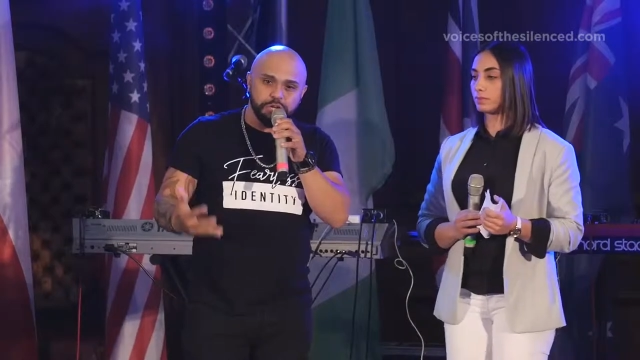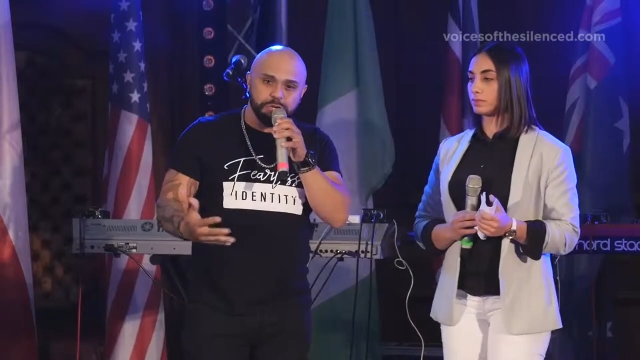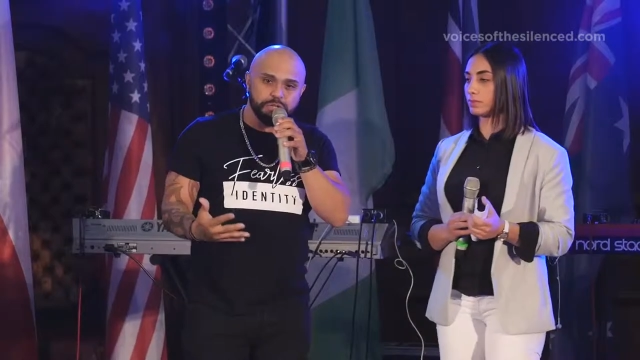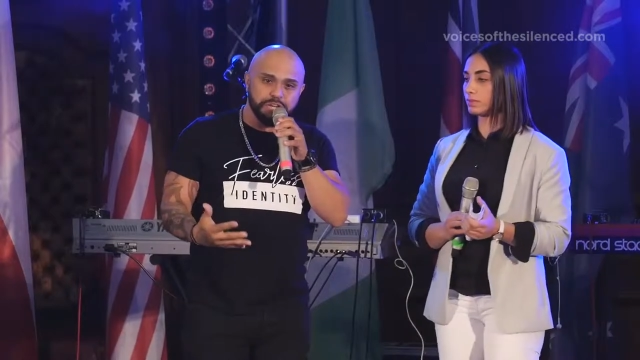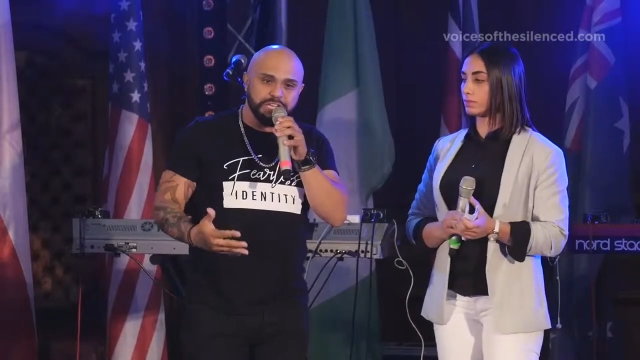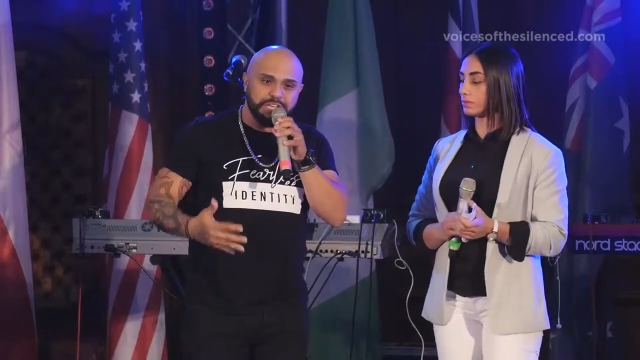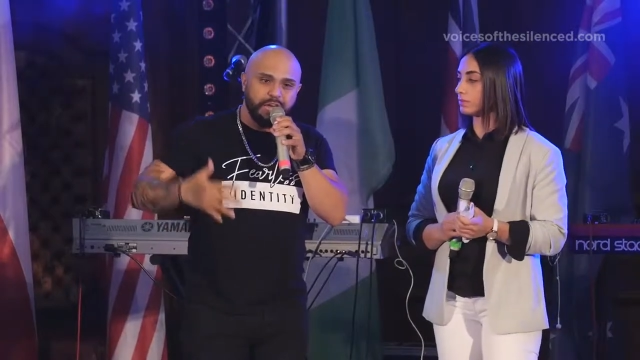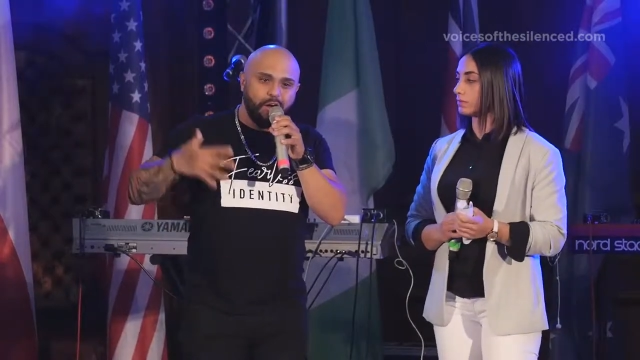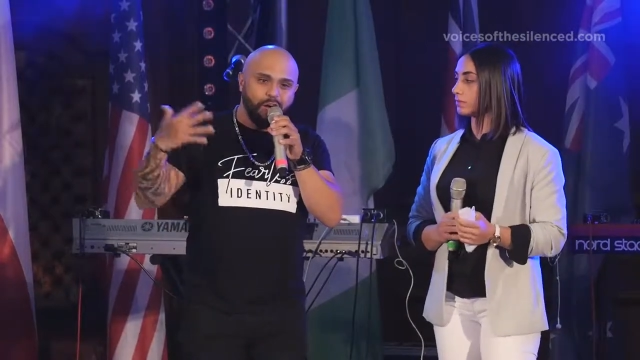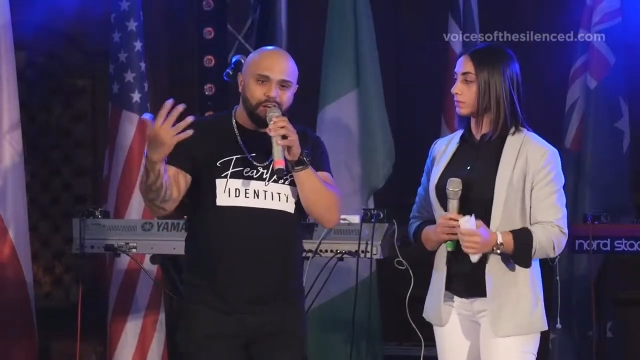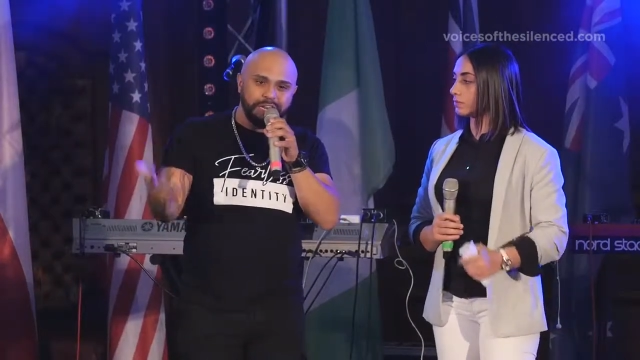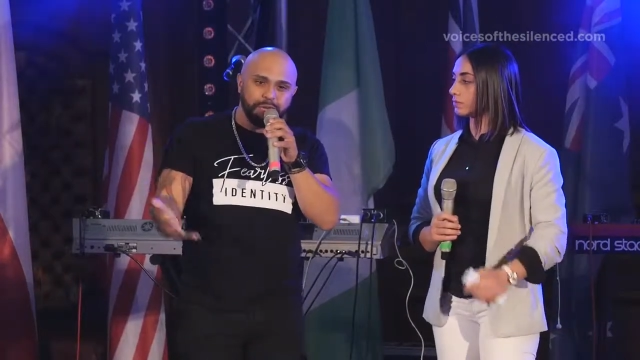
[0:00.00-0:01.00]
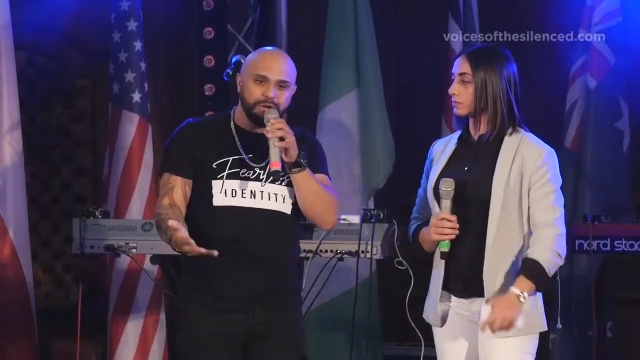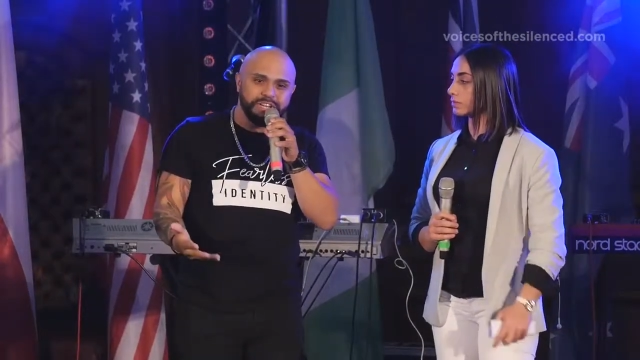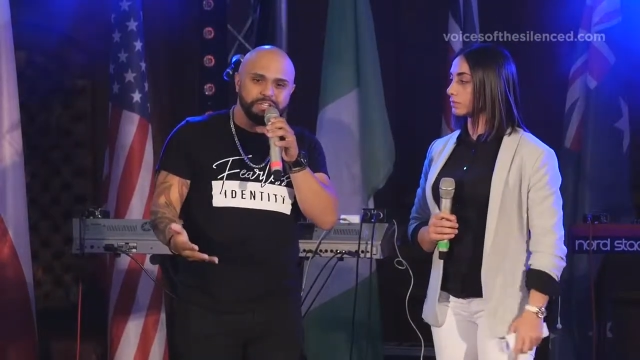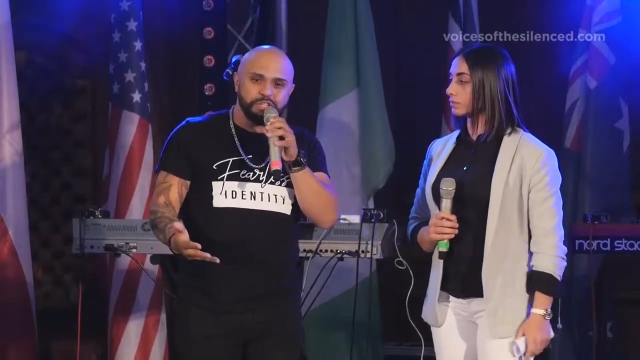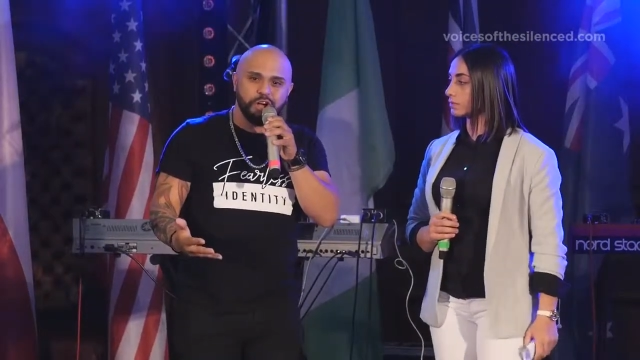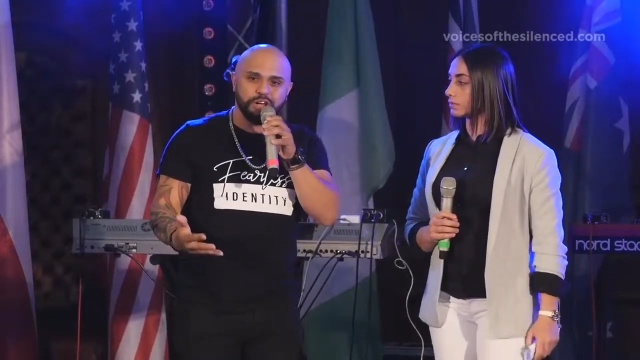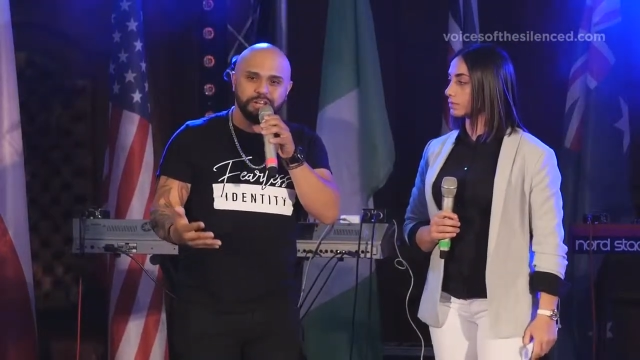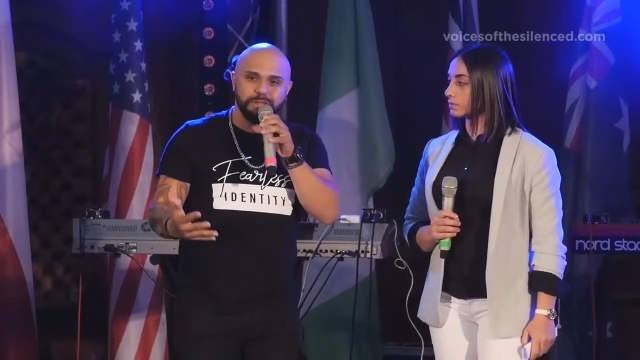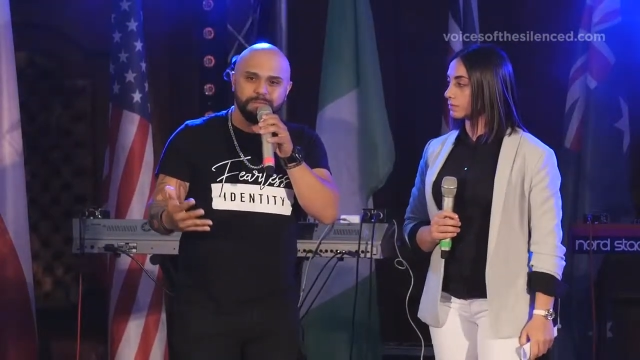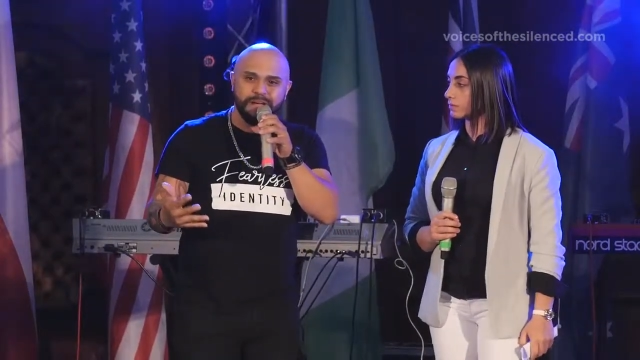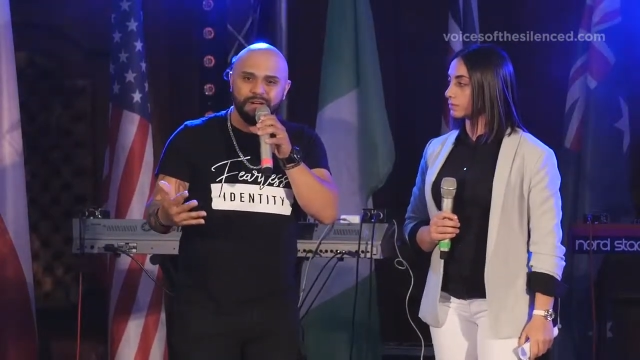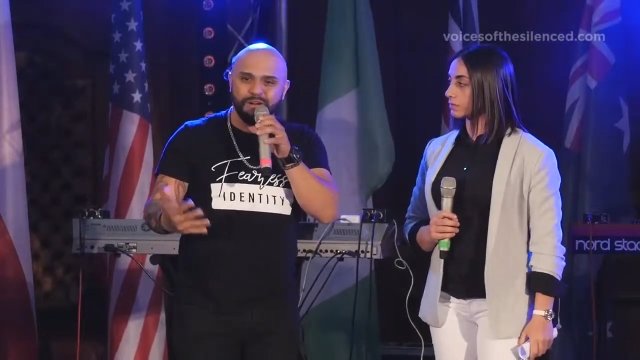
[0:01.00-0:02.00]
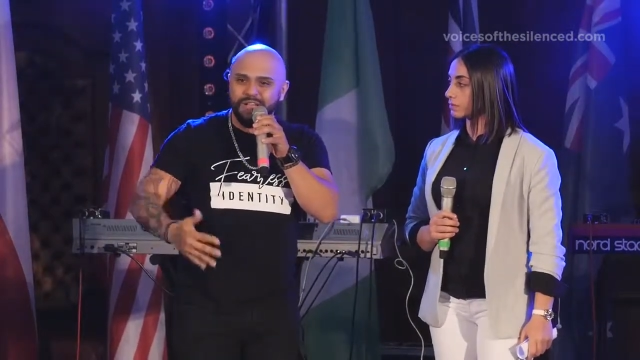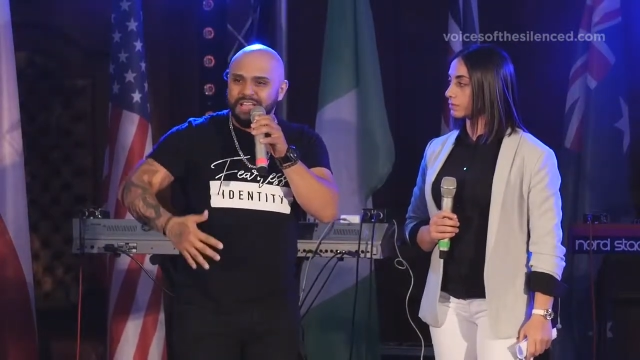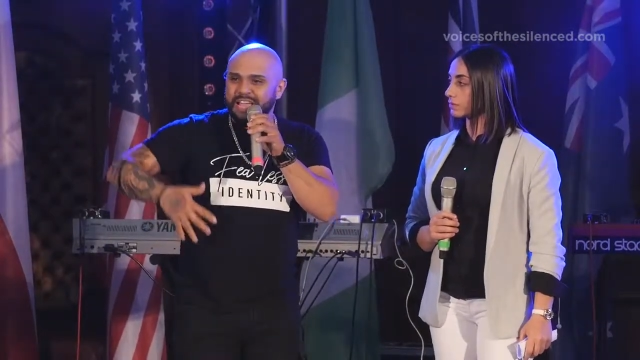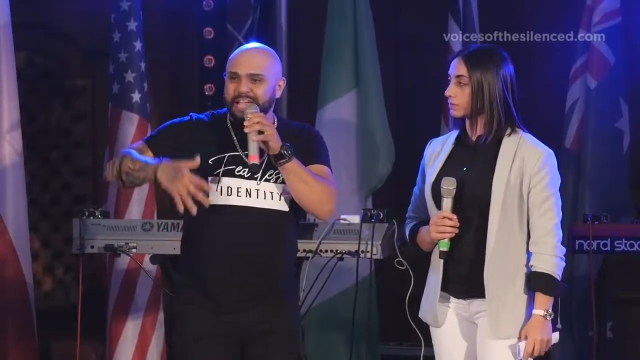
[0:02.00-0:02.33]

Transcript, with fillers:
Speaker 1: some mm. people even in the church, because they thought it